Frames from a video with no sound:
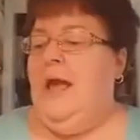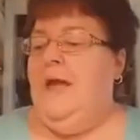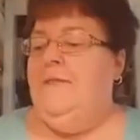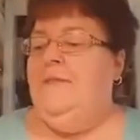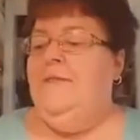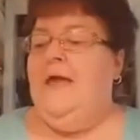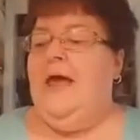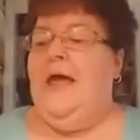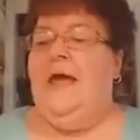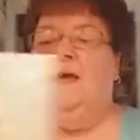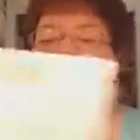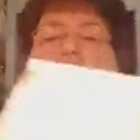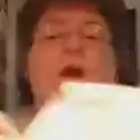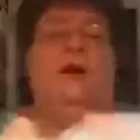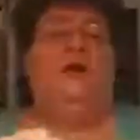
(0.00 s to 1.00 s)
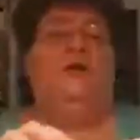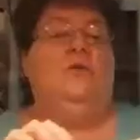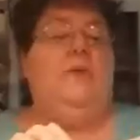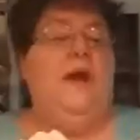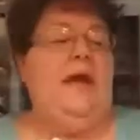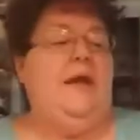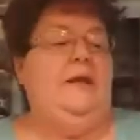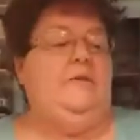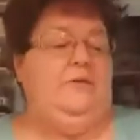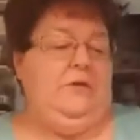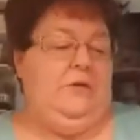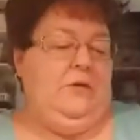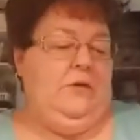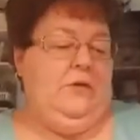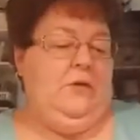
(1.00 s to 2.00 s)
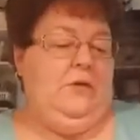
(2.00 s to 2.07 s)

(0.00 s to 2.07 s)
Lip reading: And then our great